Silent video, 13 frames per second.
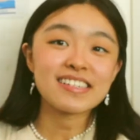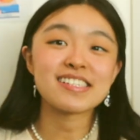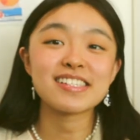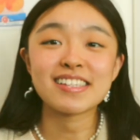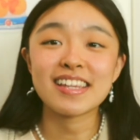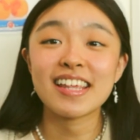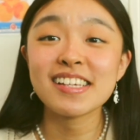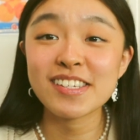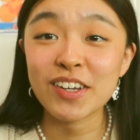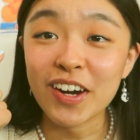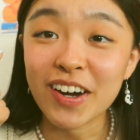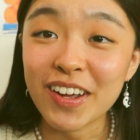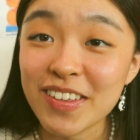Because this
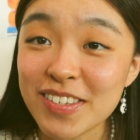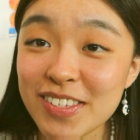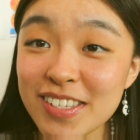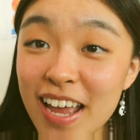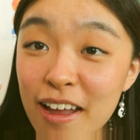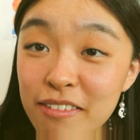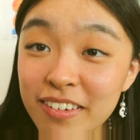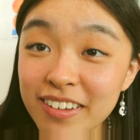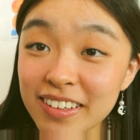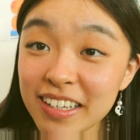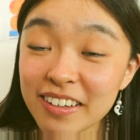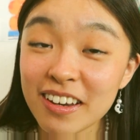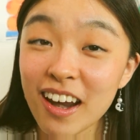girl is
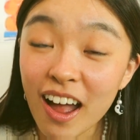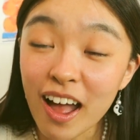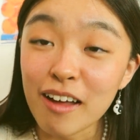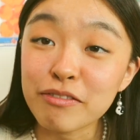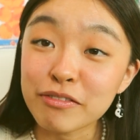definitely not